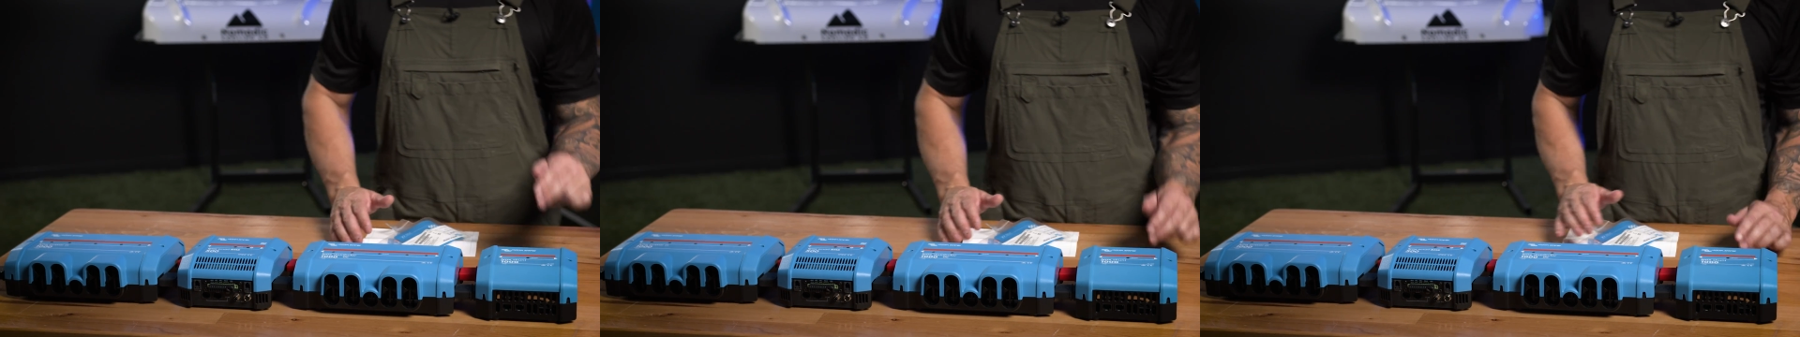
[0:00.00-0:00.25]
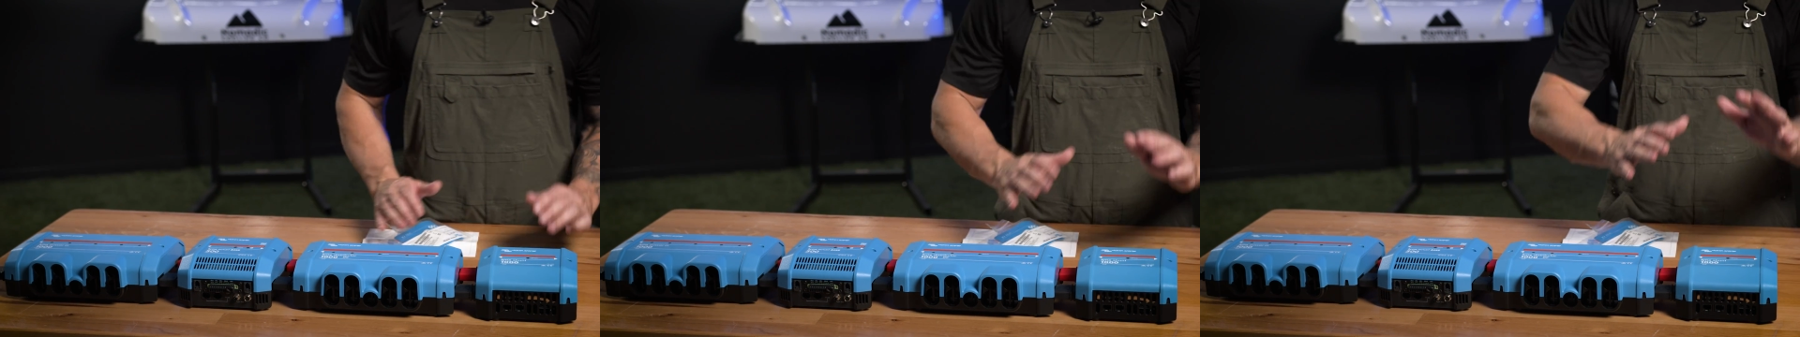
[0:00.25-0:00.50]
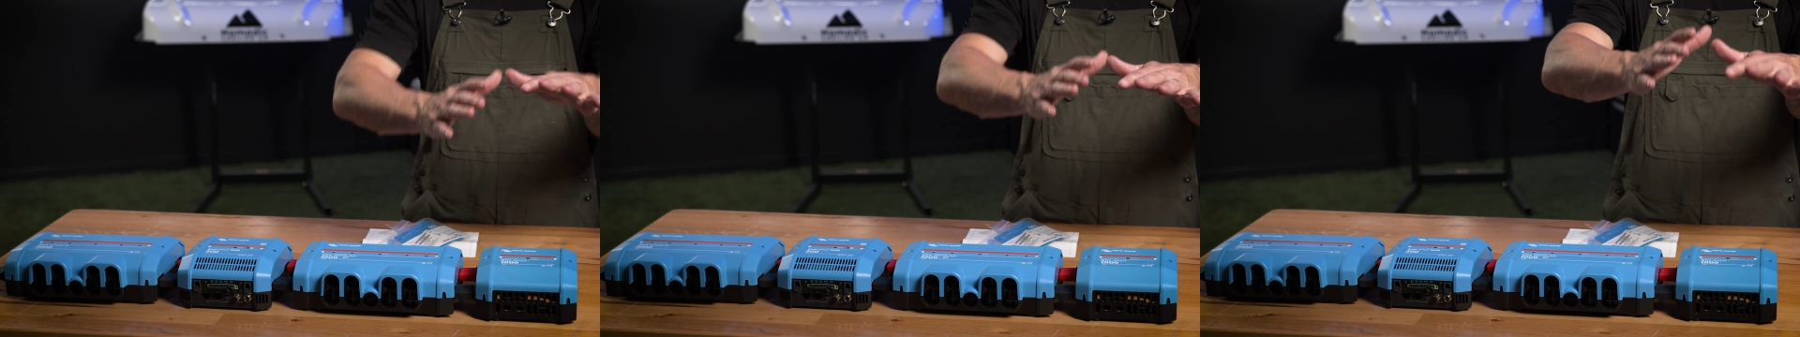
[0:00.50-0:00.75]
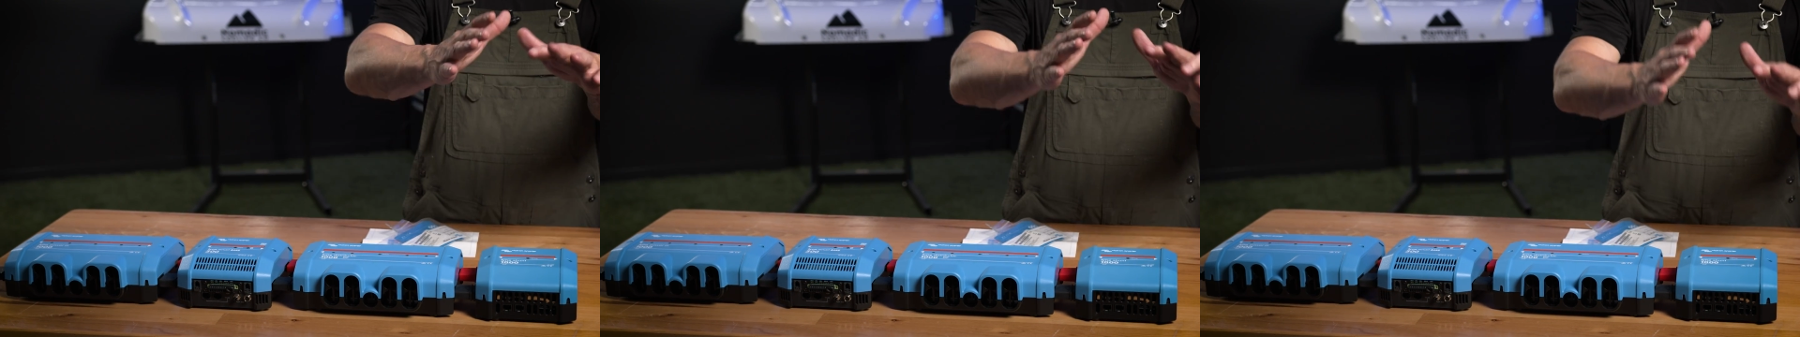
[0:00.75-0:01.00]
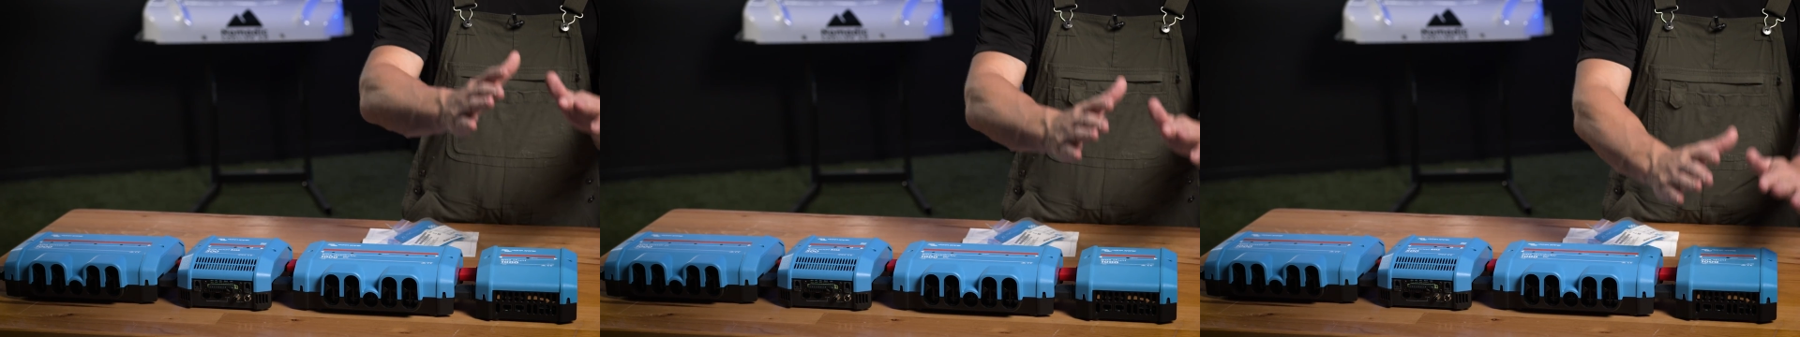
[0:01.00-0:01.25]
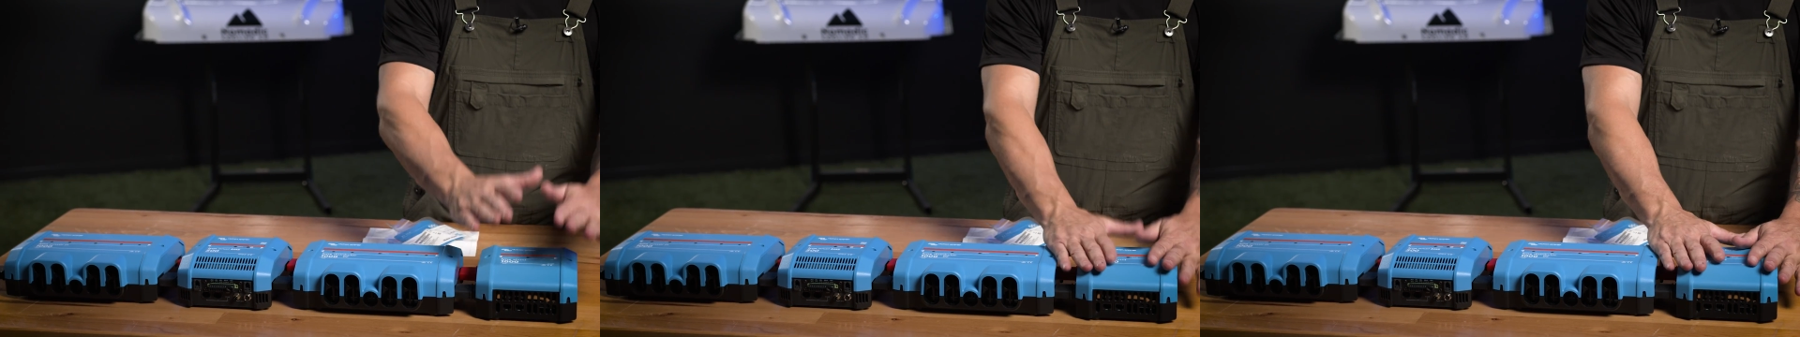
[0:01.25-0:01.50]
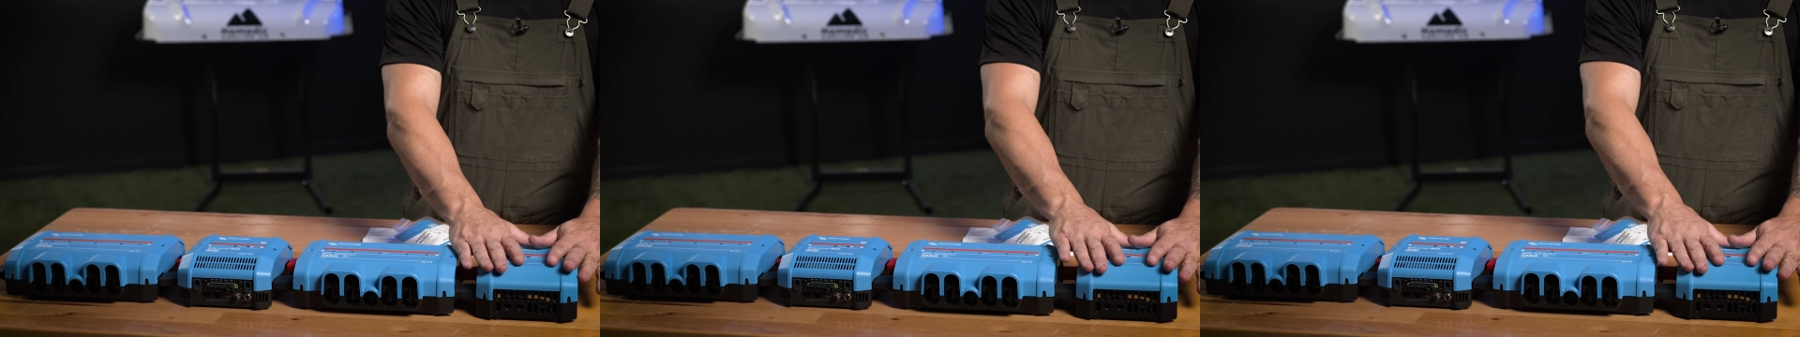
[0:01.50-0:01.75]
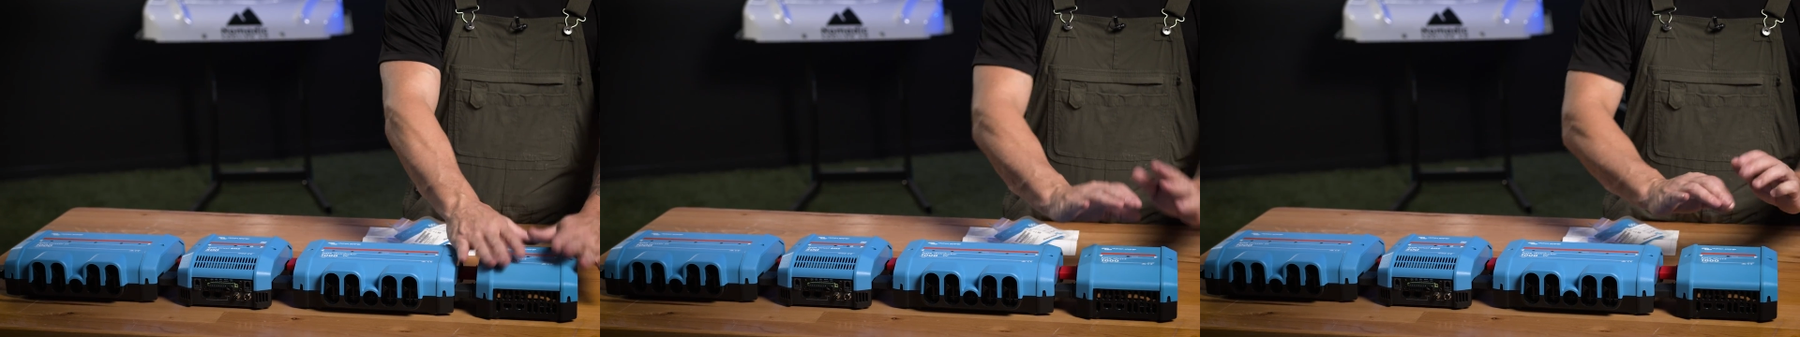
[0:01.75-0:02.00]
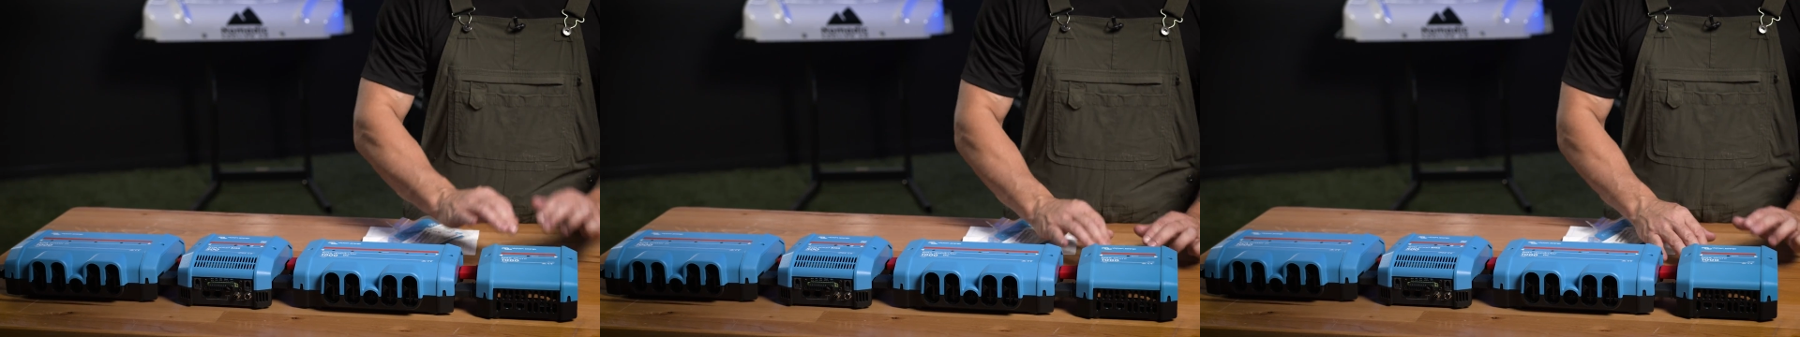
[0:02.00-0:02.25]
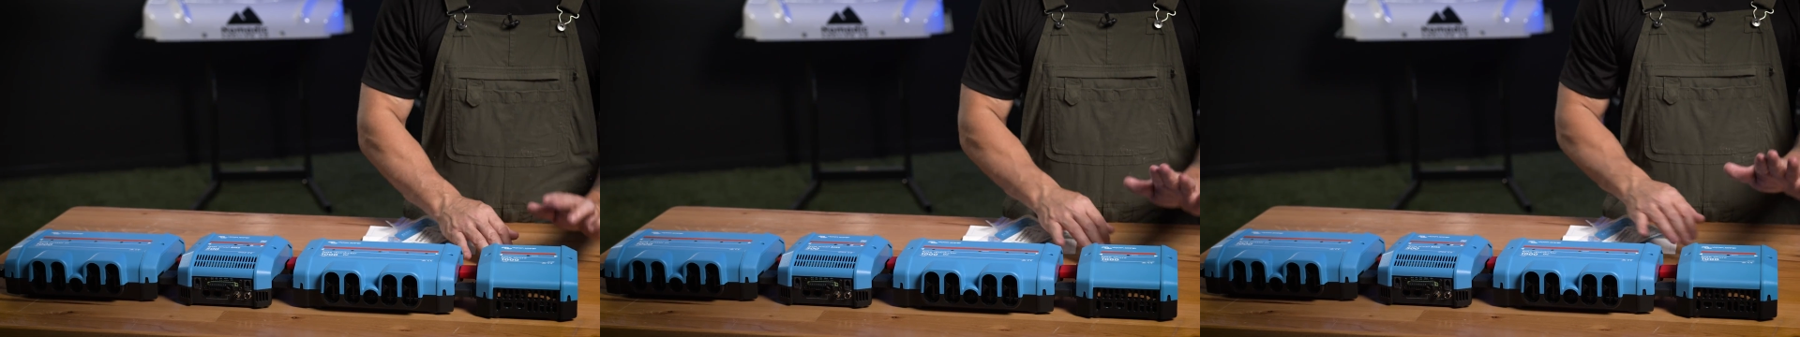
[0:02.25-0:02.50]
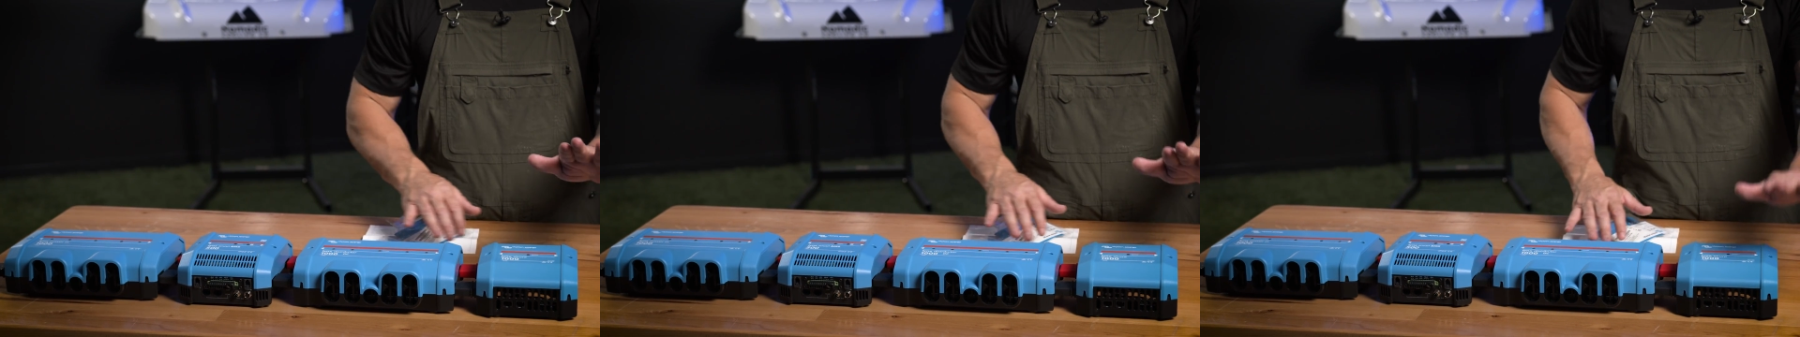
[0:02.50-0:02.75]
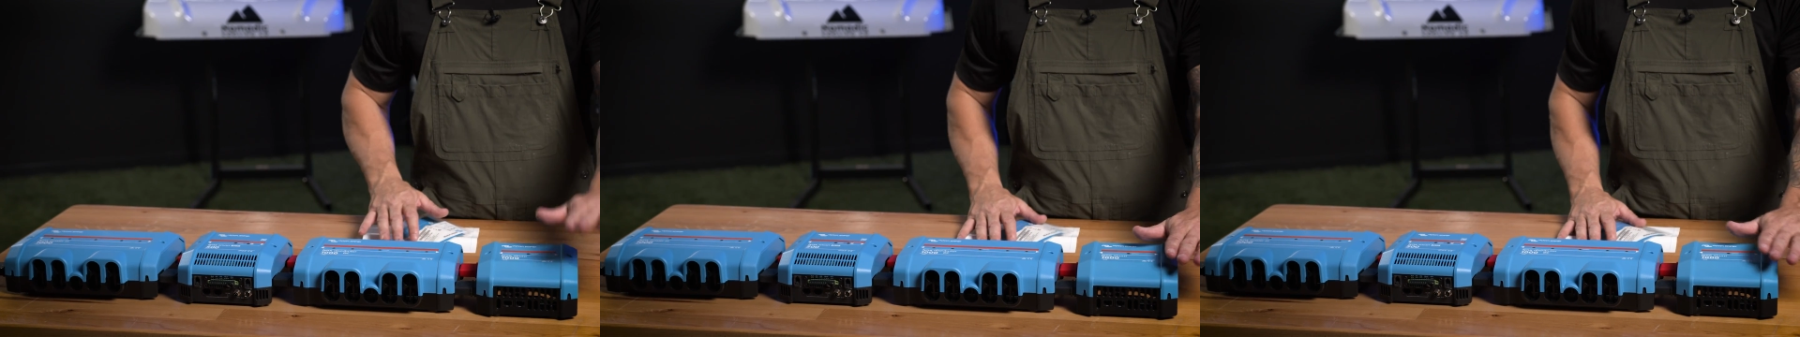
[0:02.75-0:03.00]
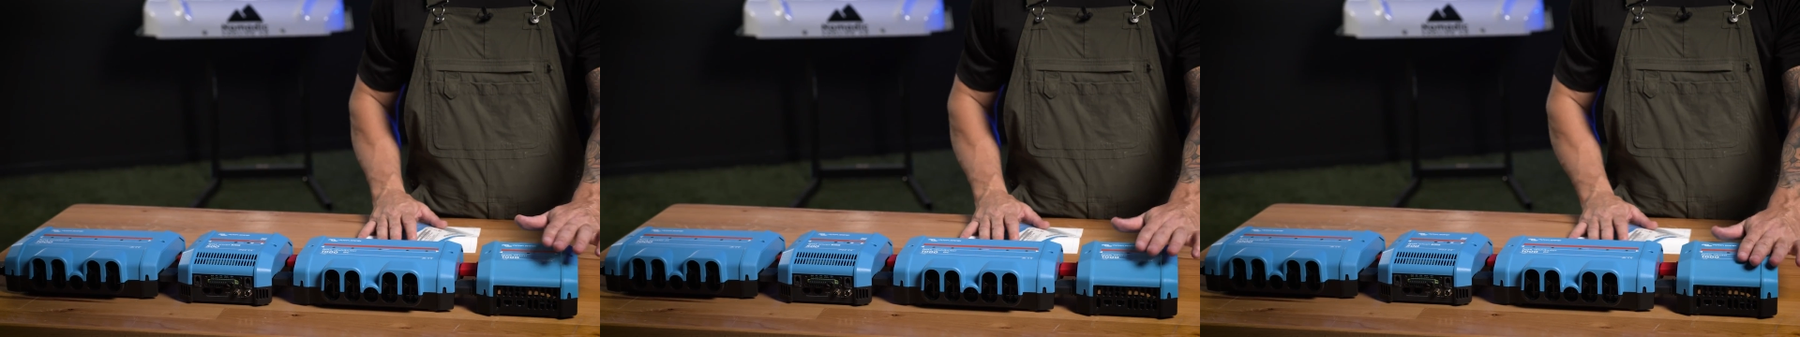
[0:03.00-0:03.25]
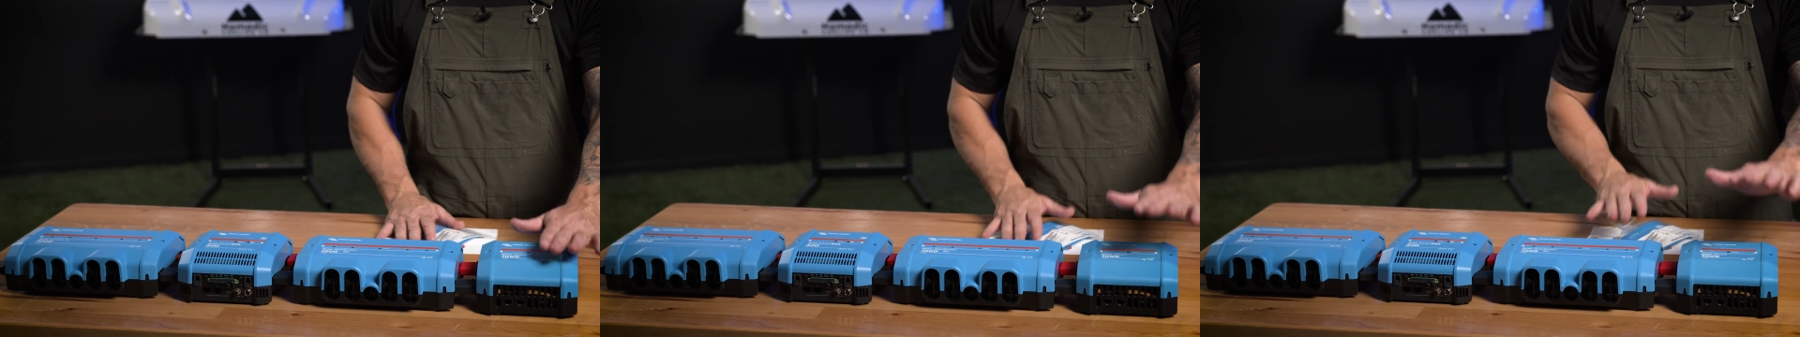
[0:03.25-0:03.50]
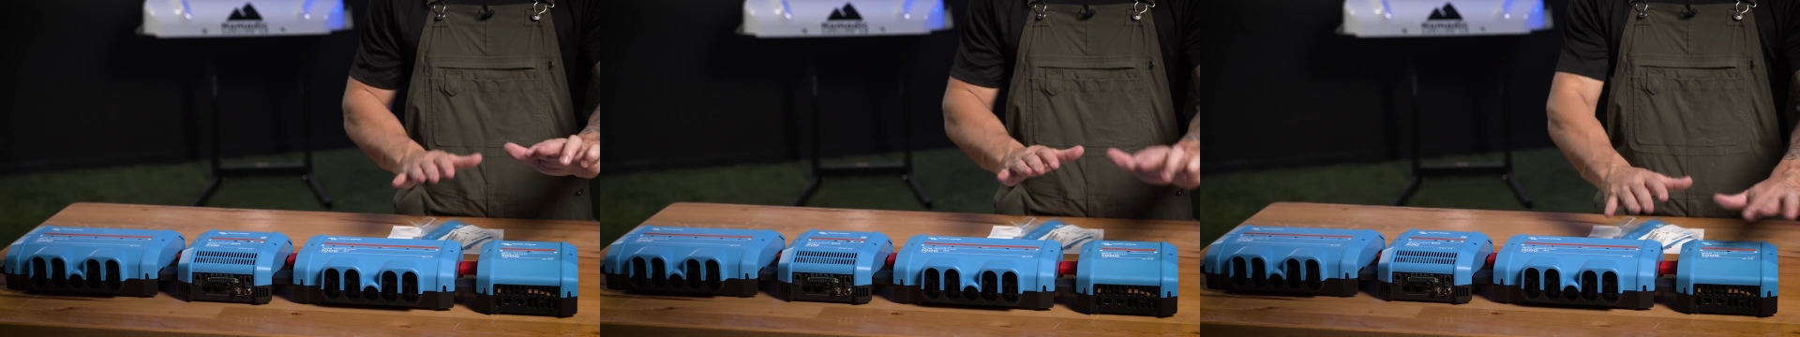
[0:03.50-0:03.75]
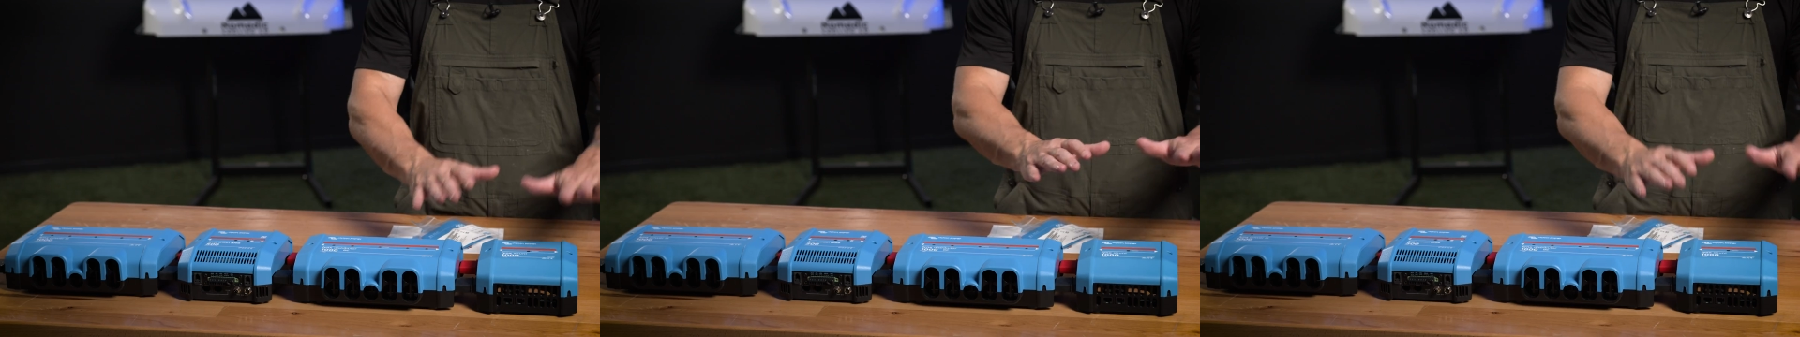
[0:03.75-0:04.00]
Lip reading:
Nobody's mouth can be seen.